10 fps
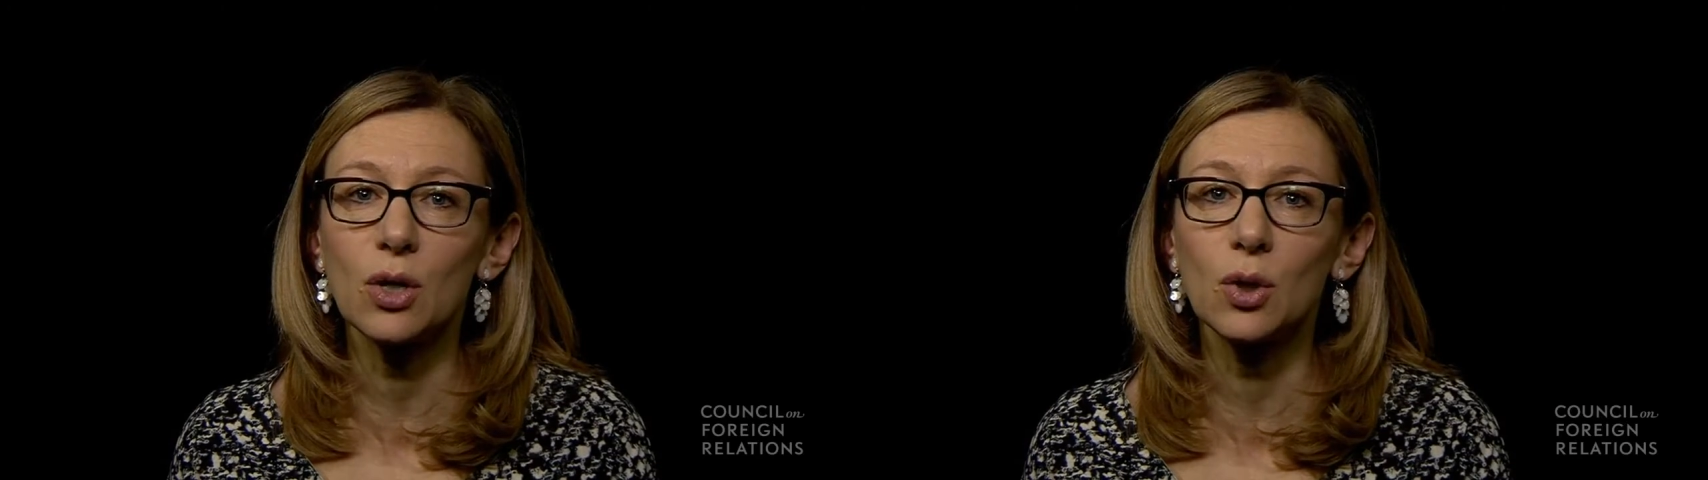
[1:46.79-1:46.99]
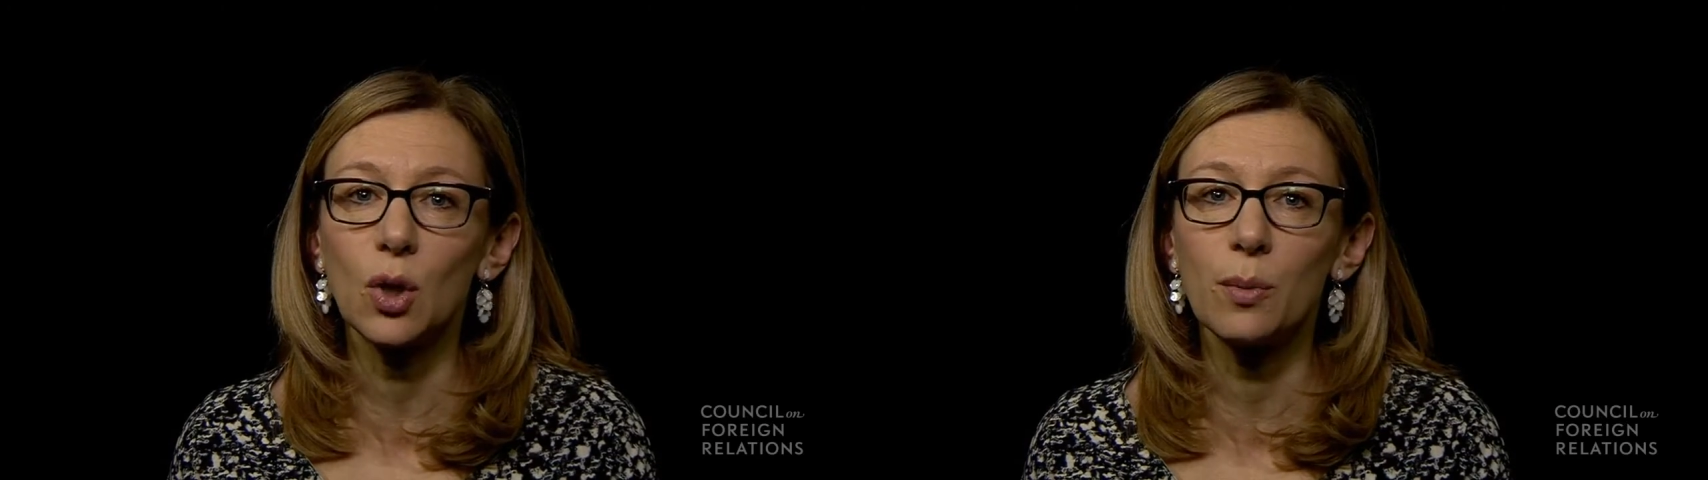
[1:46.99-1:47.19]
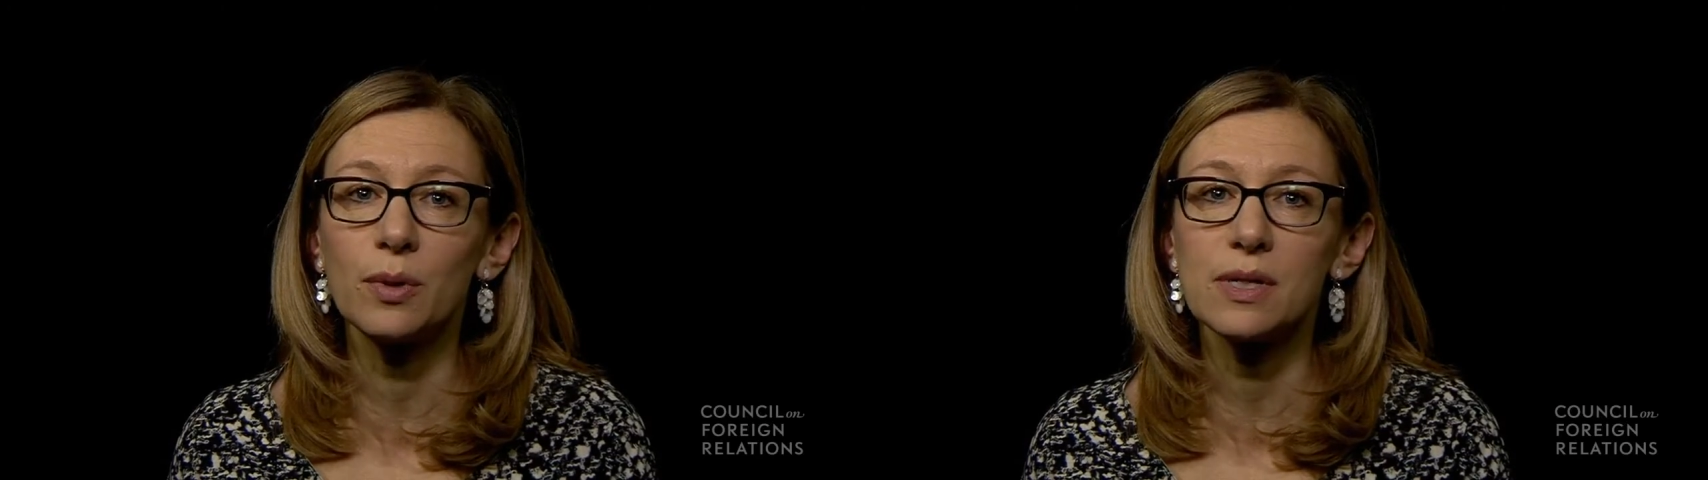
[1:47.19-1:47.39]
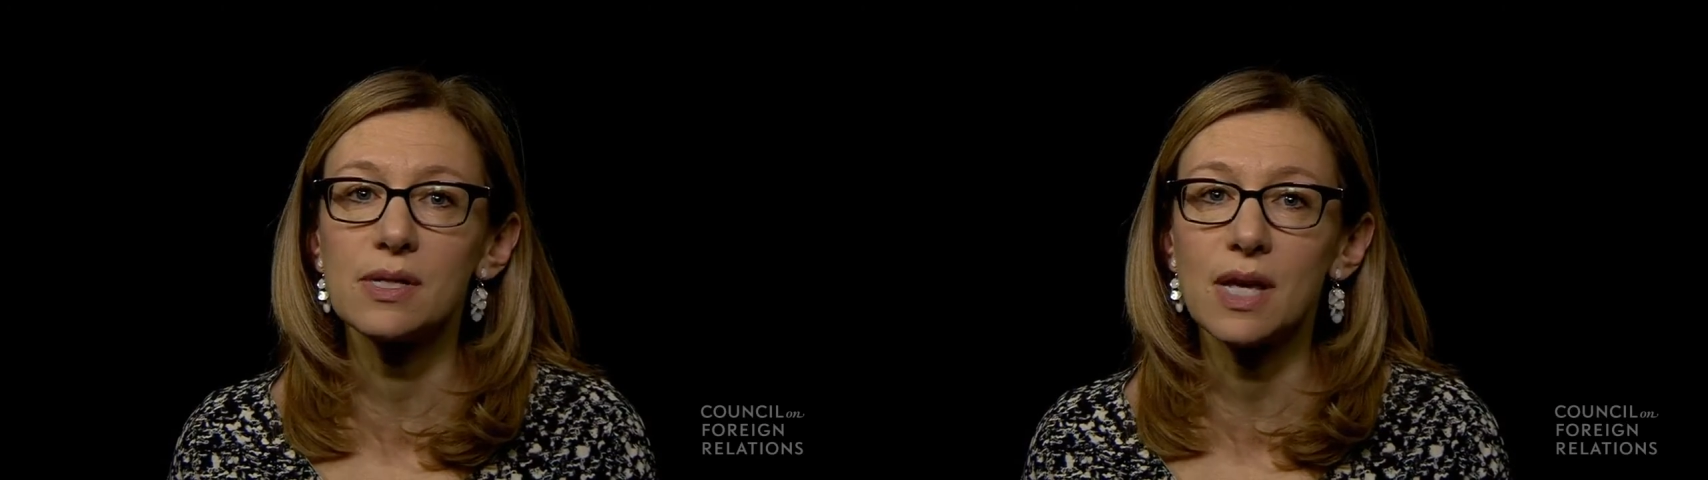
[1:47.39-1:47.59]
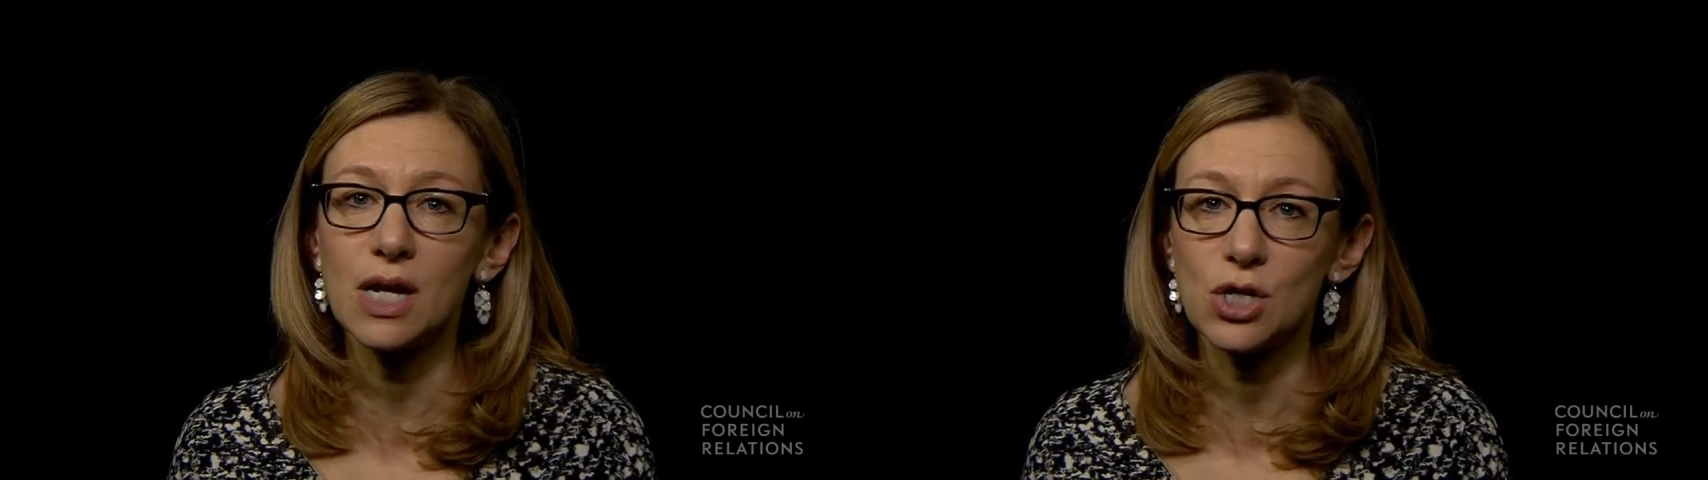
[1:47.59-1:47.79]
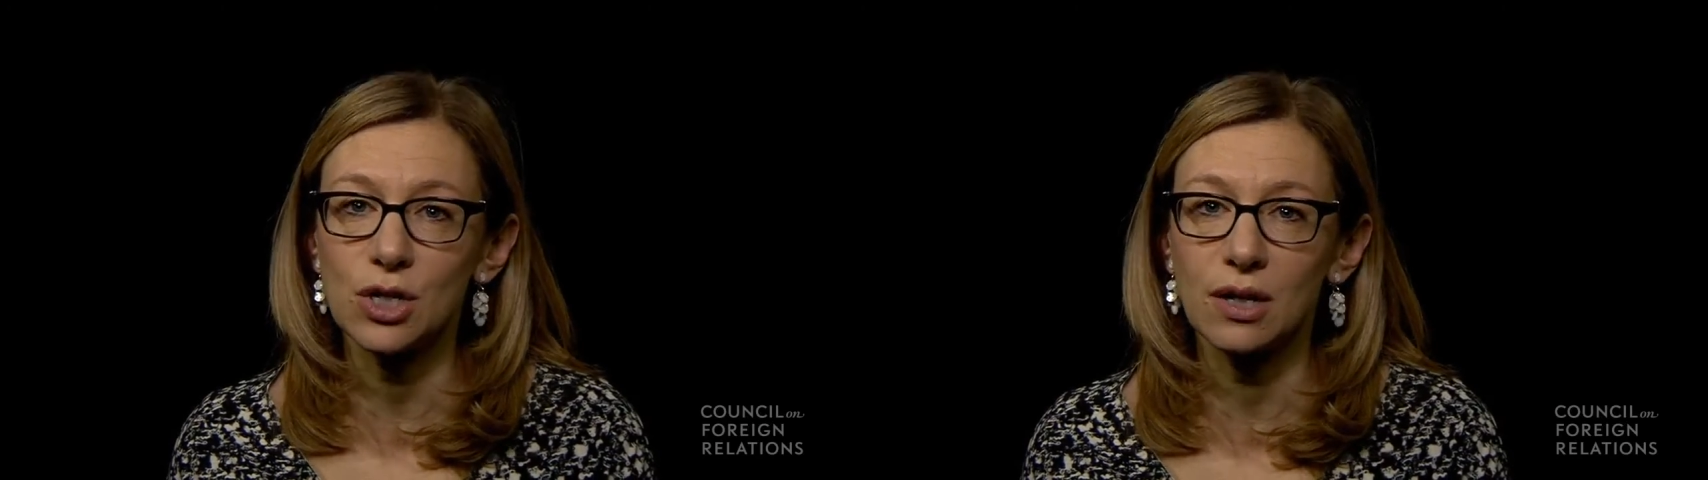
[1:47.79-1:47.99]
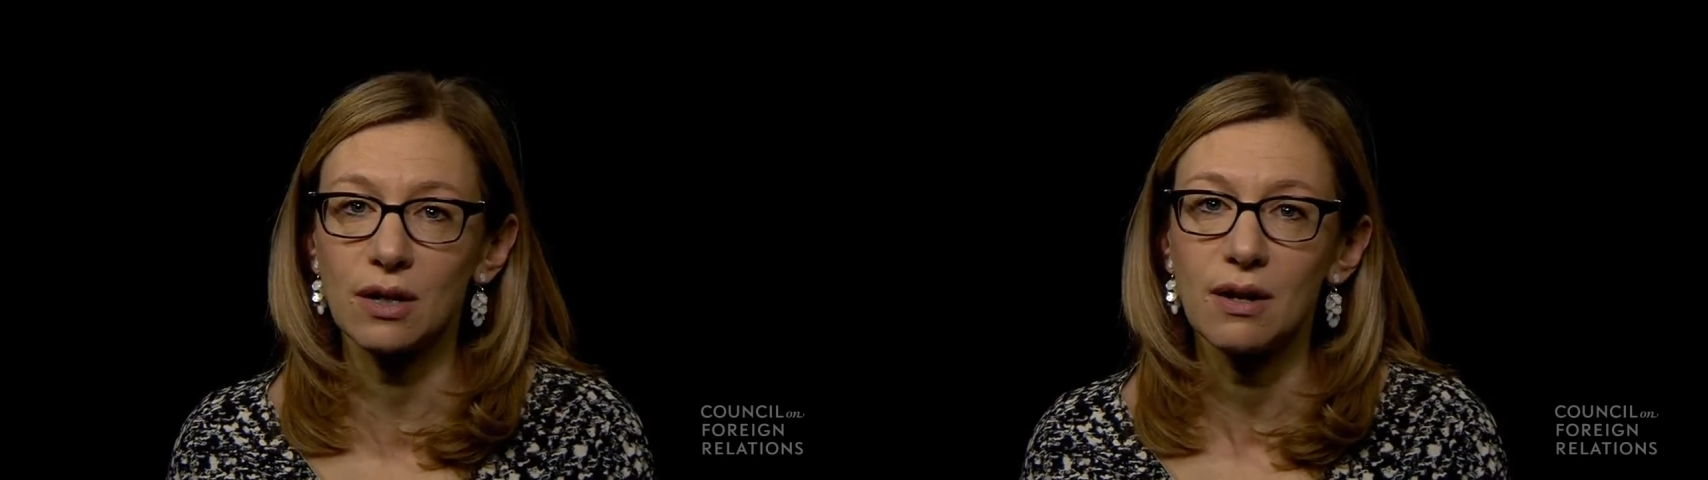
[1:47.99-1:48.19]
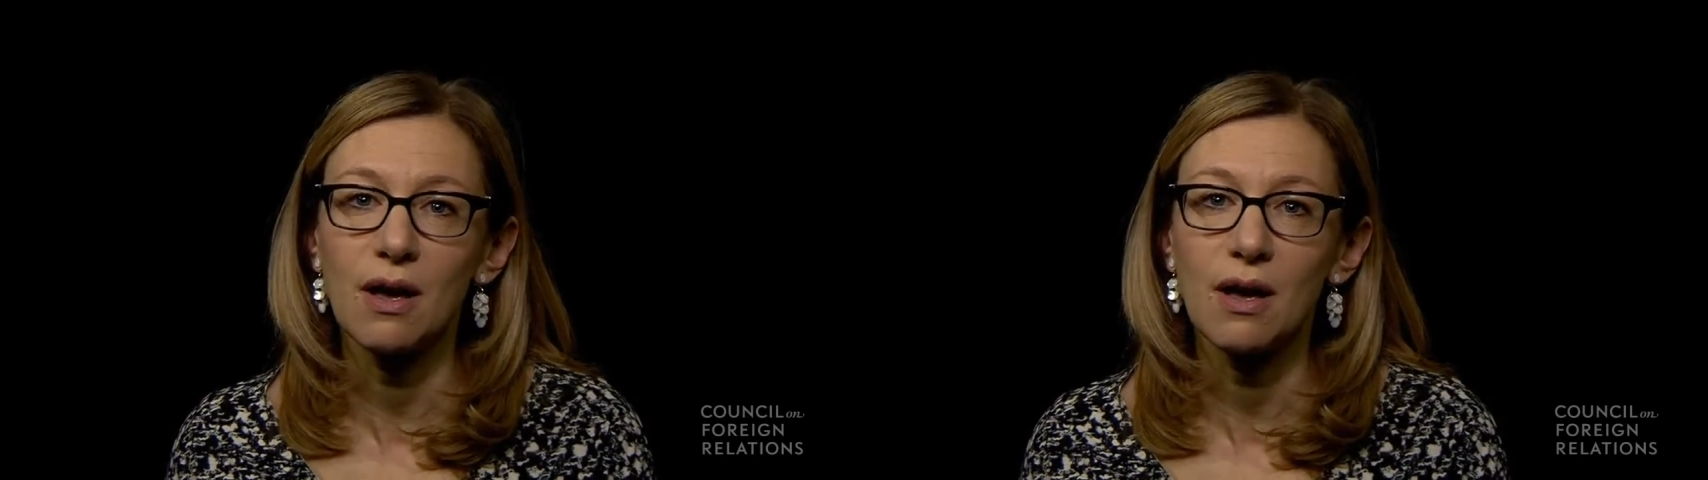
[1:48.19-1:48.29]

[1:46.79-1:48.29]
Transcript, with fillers: globalization